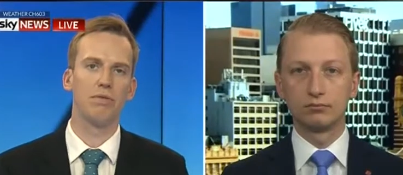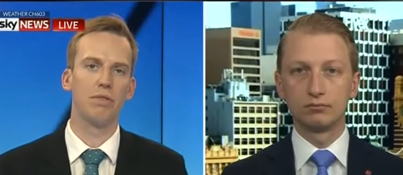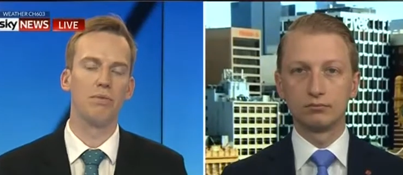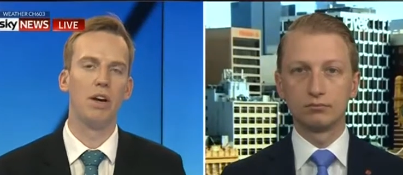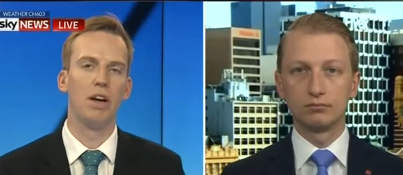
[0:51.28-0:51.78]

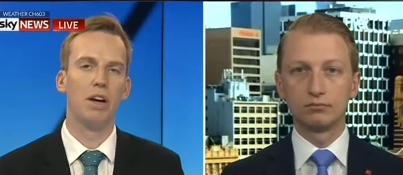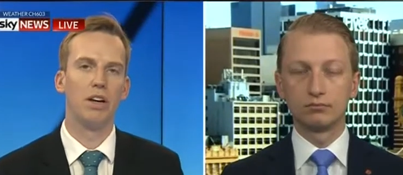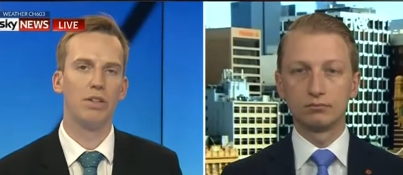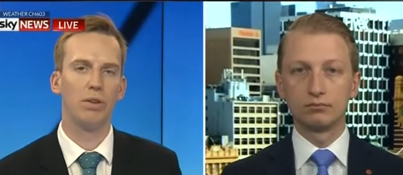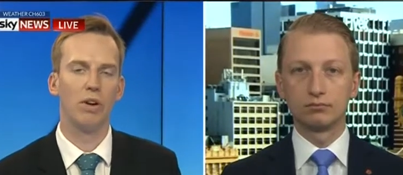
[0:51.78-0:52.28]
Speaker 1: from
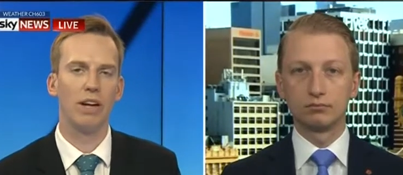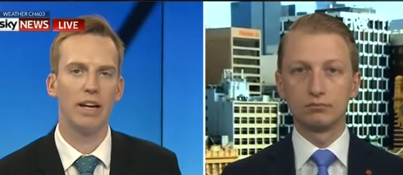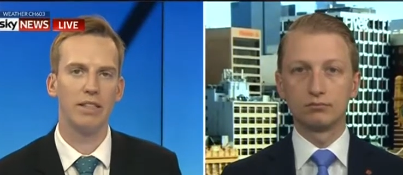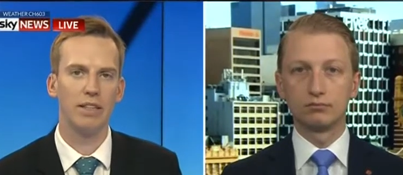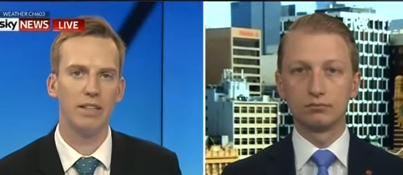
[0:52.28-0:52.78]
Deloitte
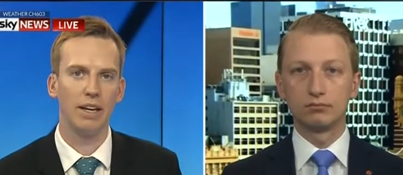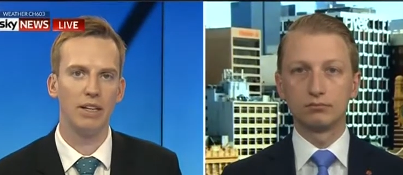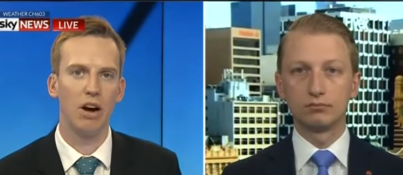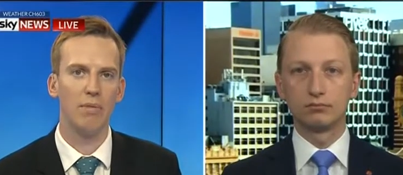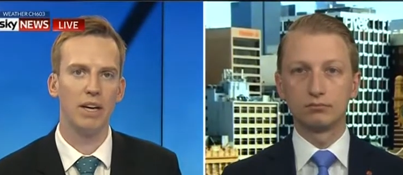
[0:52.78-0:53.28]
Access
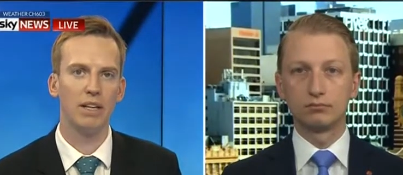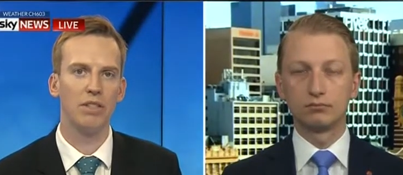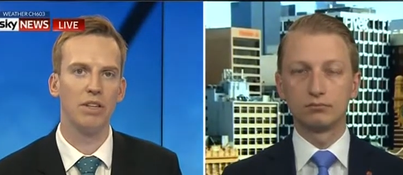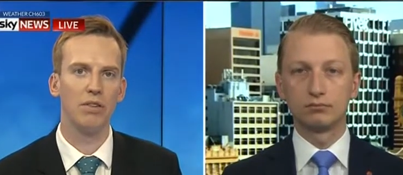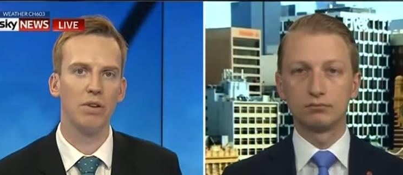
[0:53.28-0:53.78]
Economics
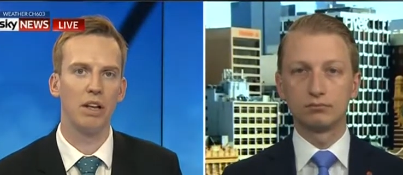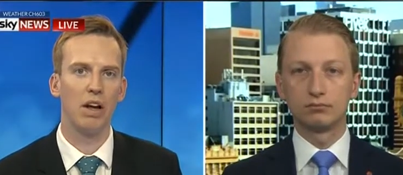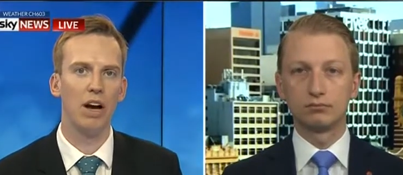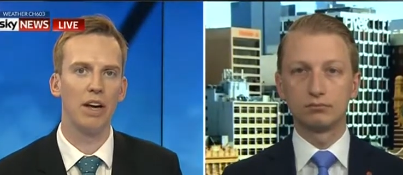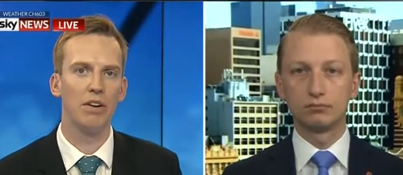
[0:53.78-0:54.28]
that you're
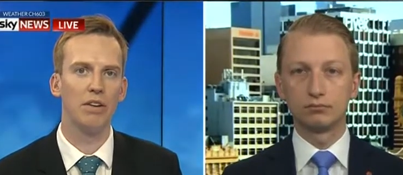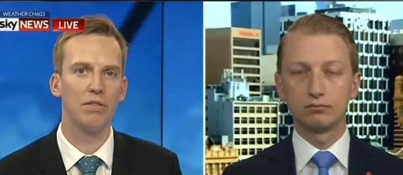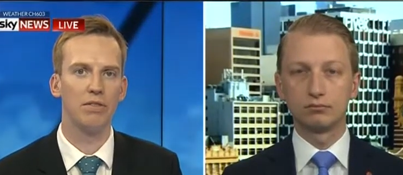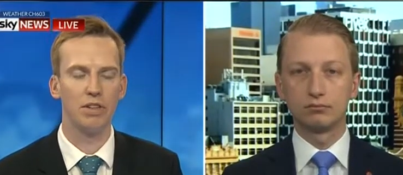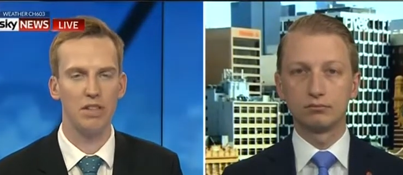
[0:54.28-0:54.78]
relying
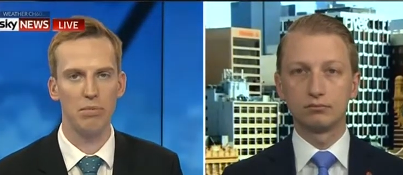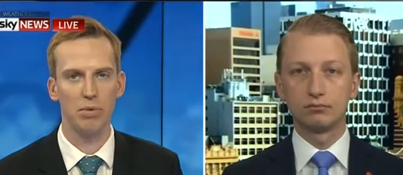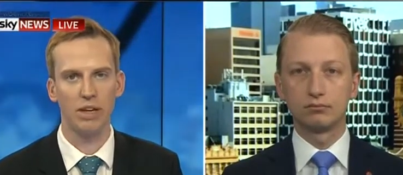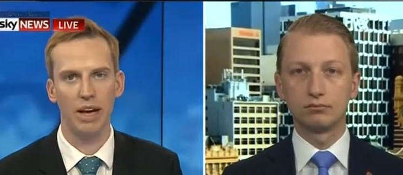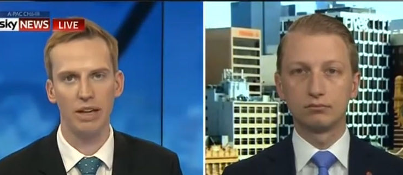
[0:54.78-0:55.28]
on, for
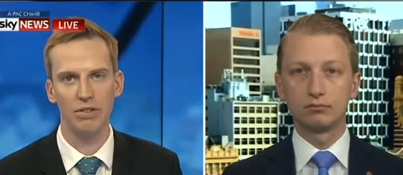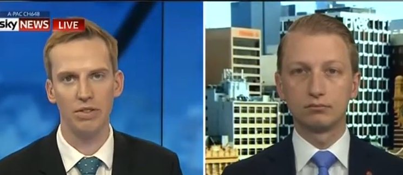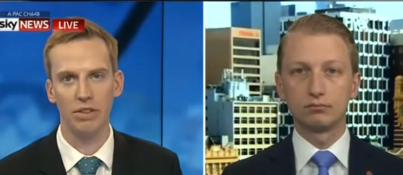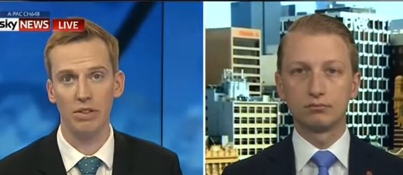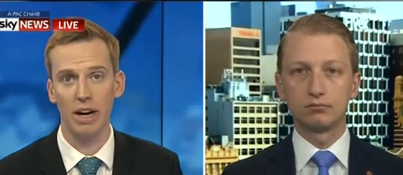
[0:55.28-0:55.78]
example, cuts
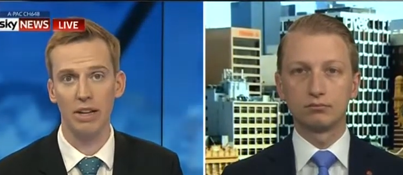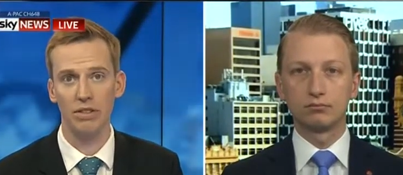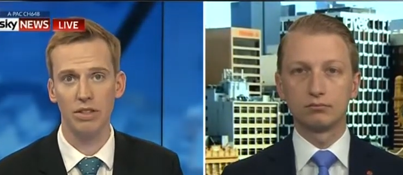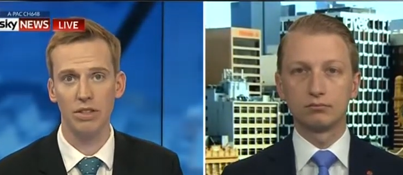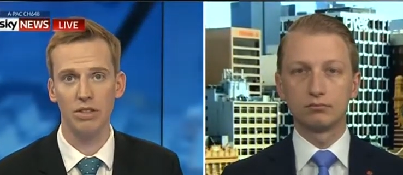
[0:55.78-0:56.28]
to
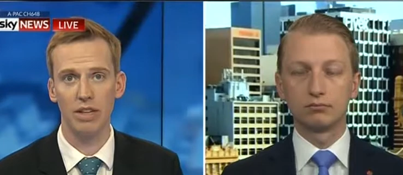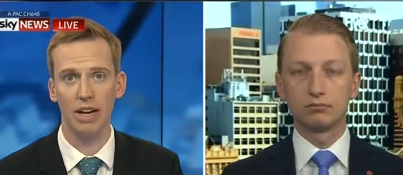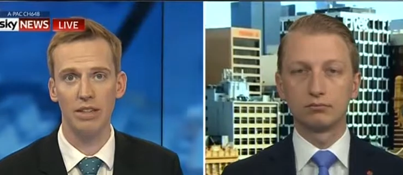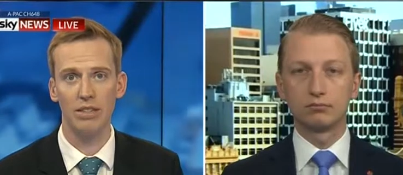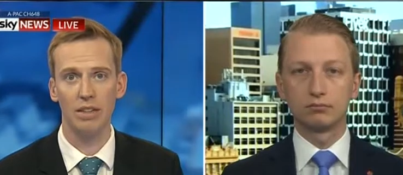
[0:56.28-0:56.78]
grants to the
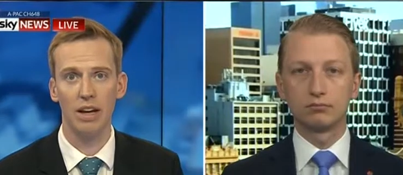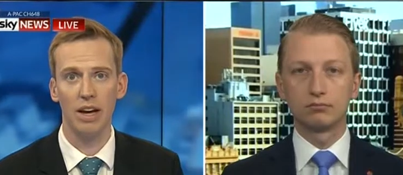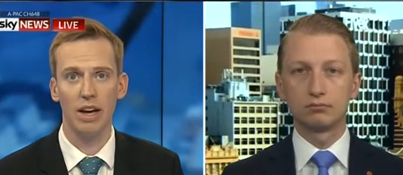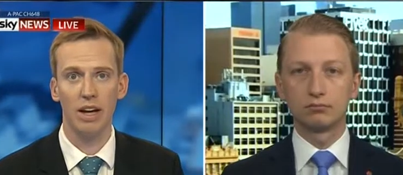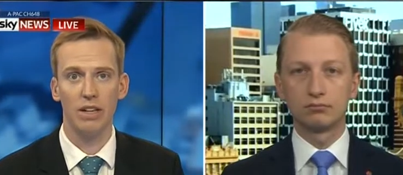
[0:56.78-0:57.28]
states that
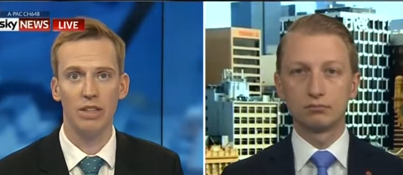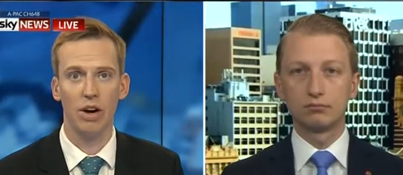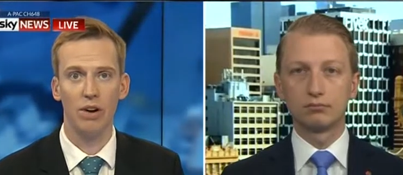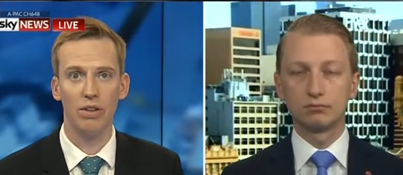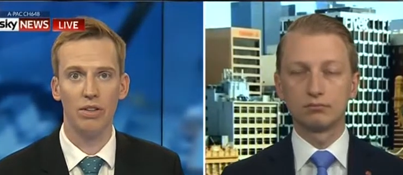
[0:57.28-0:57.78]

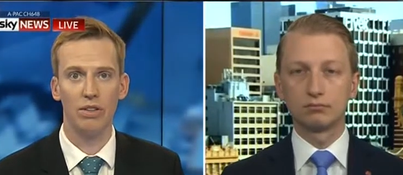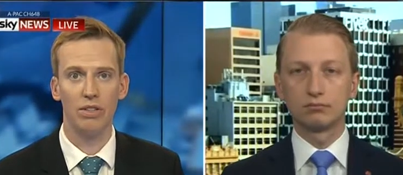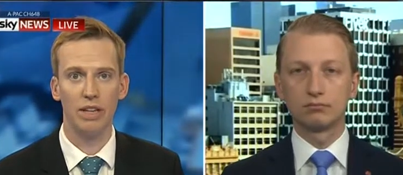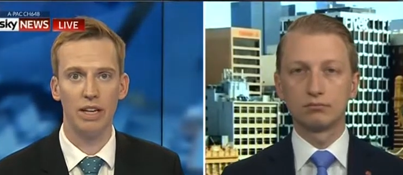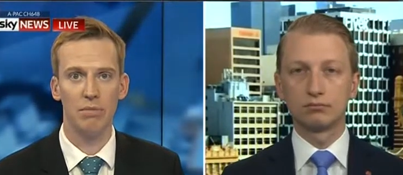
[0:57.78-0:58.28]
don't
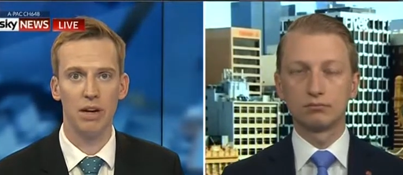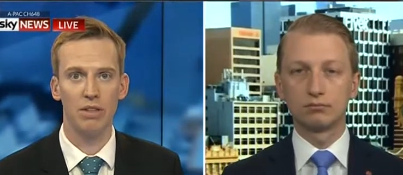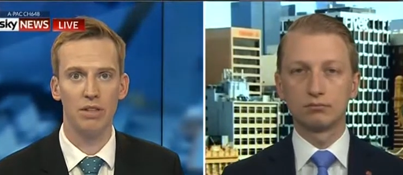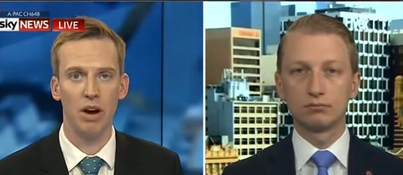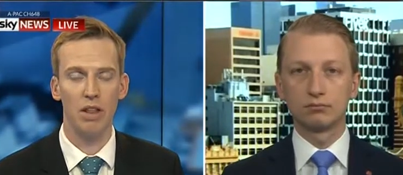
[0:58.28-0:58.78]
seem
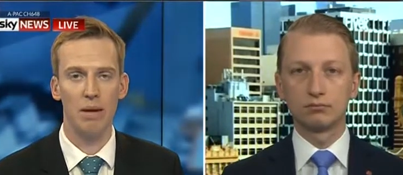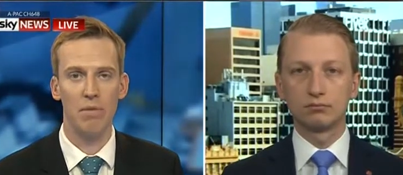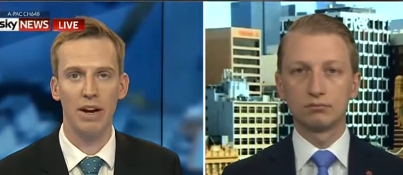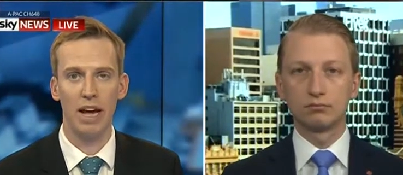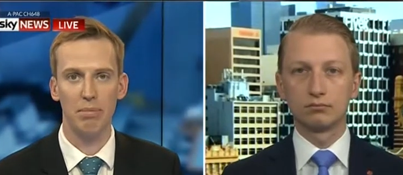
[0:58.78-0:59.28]
as though they
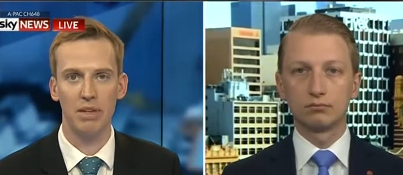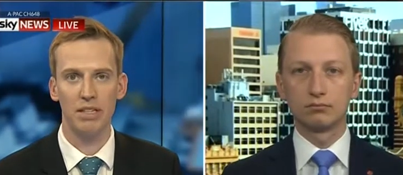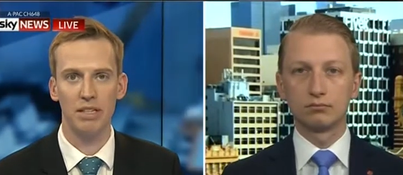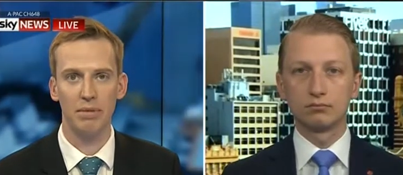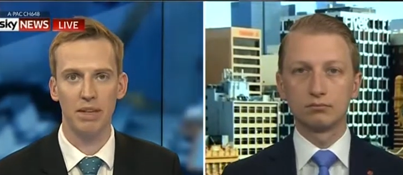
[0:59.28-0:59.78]
might happen
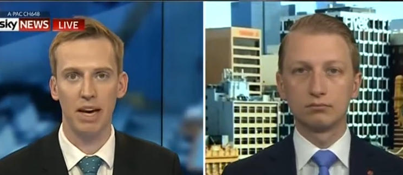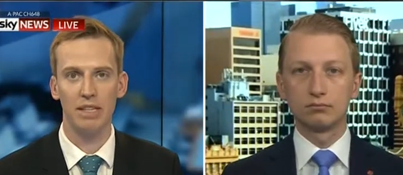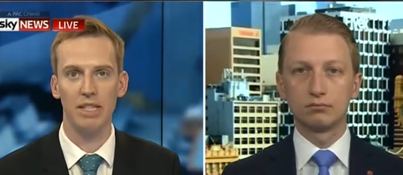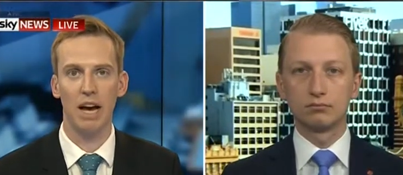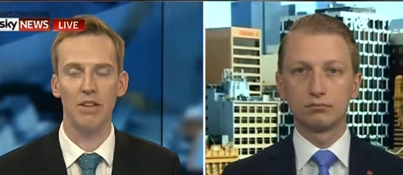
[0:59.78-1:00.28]
in some
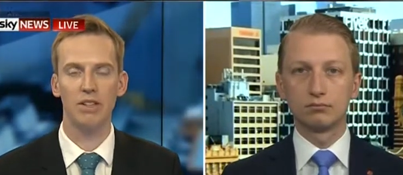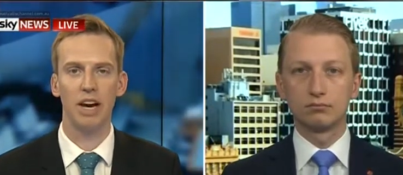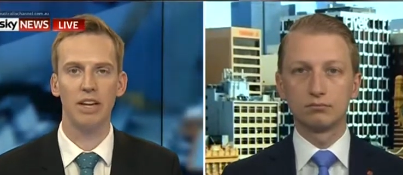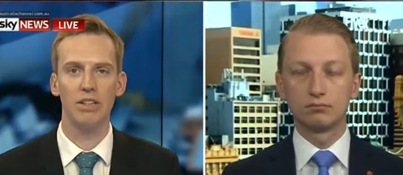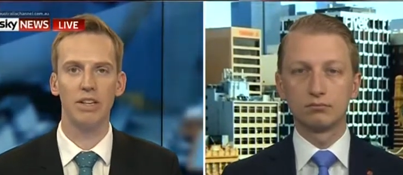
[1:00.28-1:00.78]
cases, other
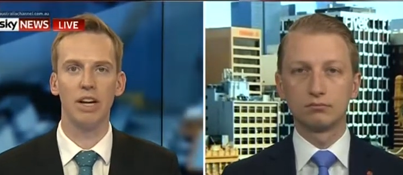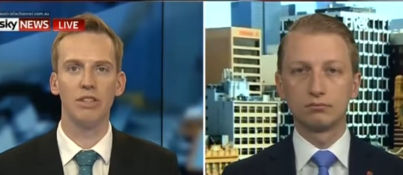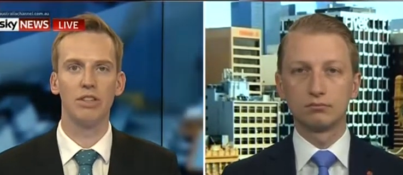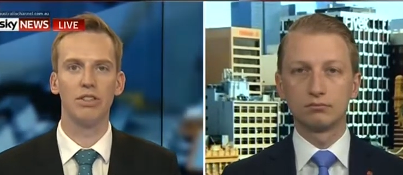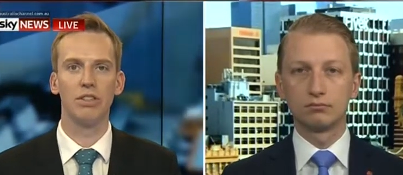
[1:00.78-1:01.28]
changes that are
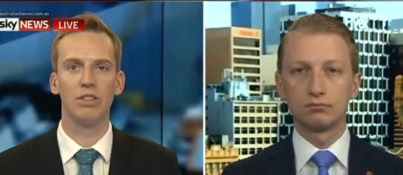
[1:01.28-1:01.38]
just